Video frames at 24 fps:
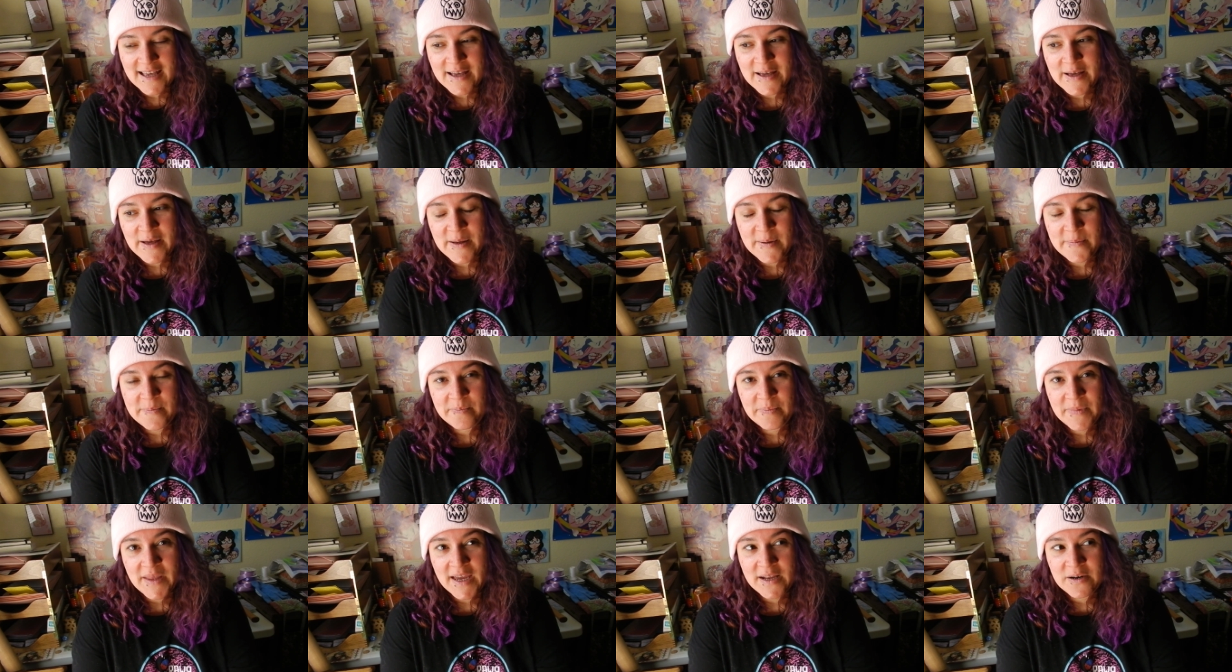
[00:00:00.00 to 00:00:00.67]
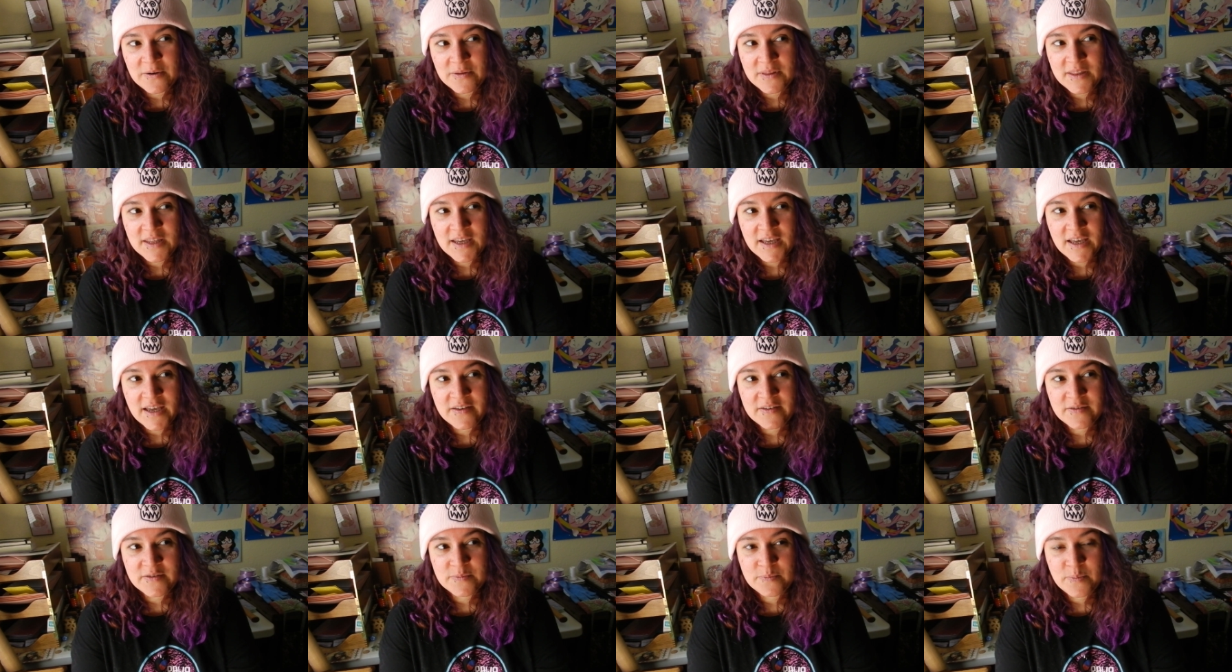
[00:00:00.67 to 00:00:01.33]
Um, I don't think
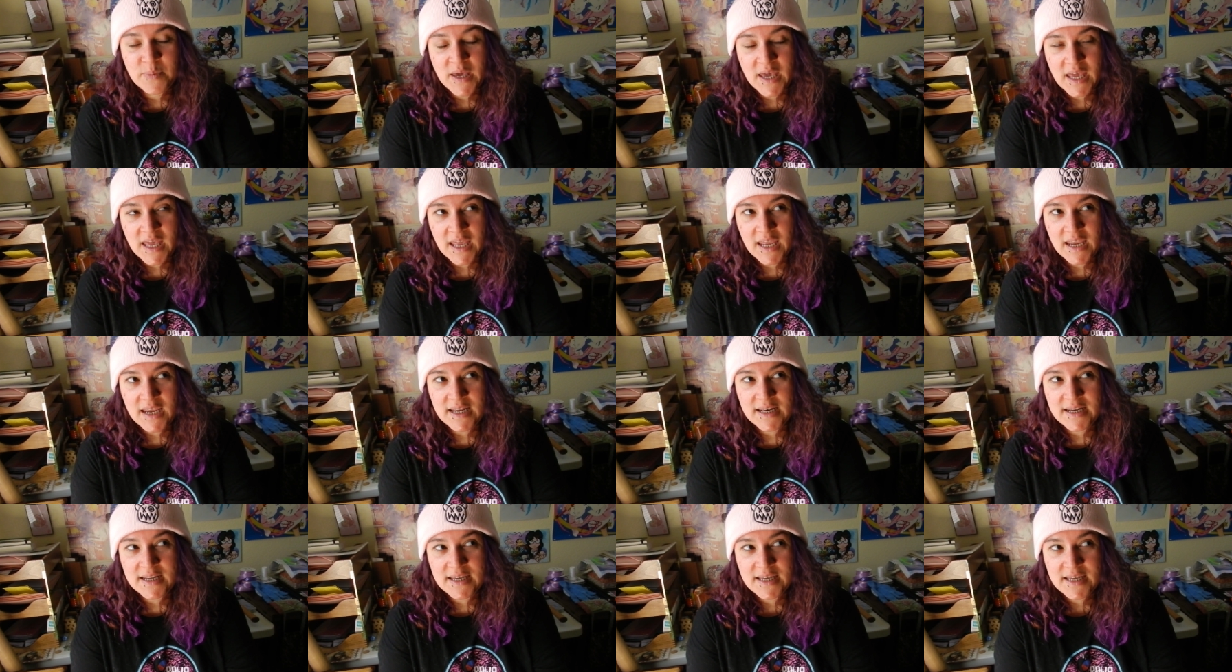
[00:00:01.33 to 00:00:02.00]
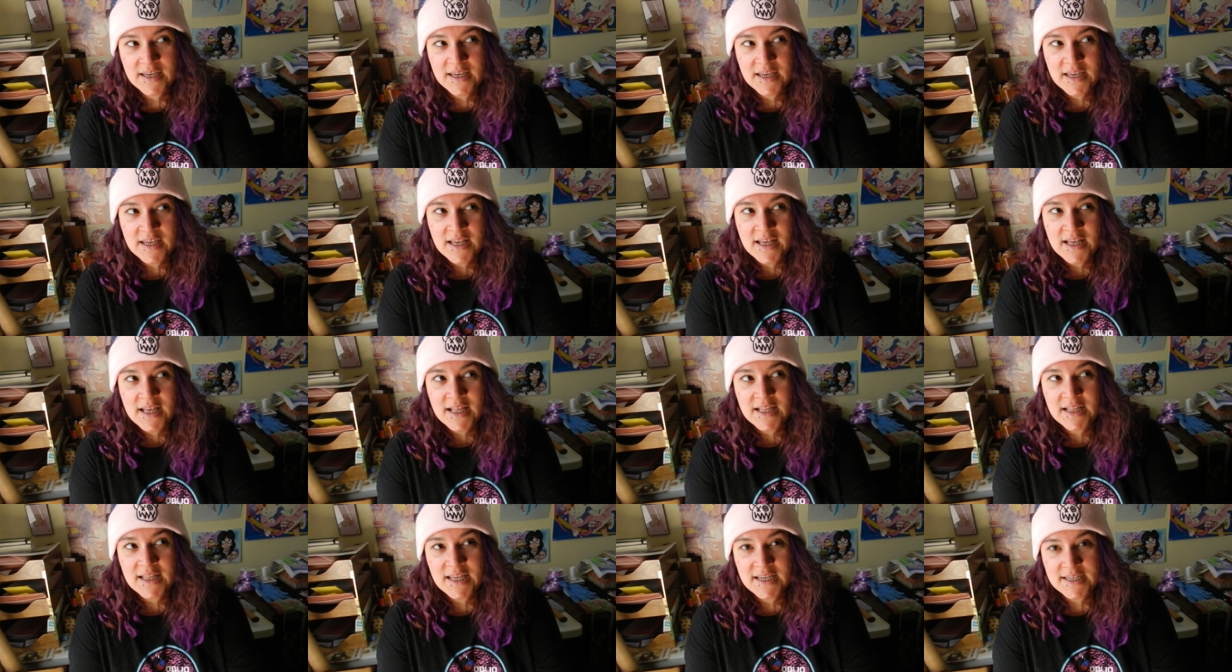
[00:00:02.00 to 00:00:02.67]
I paid
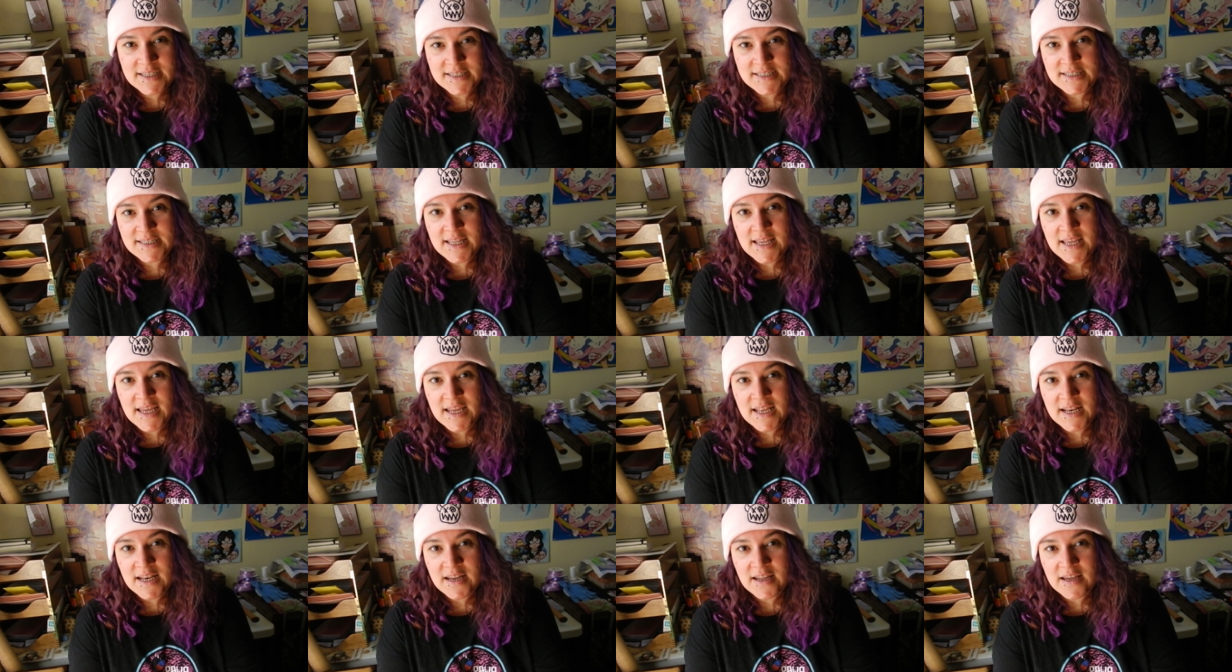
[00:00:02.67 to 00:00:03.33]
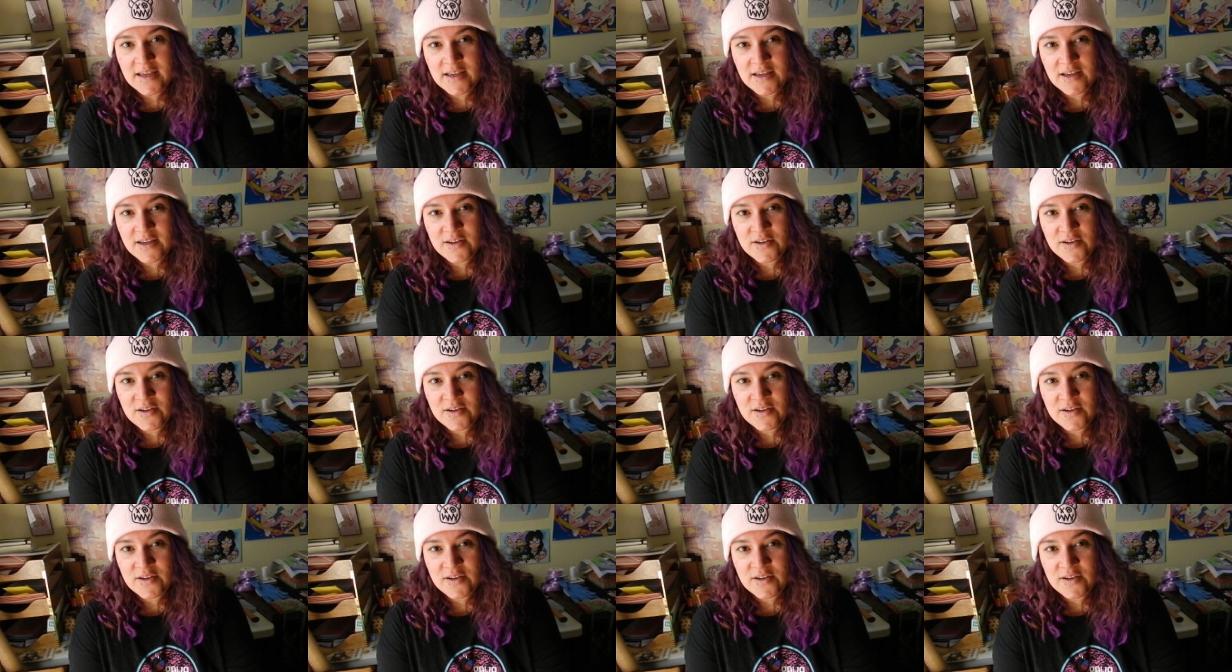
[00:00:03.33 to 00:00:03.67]
less than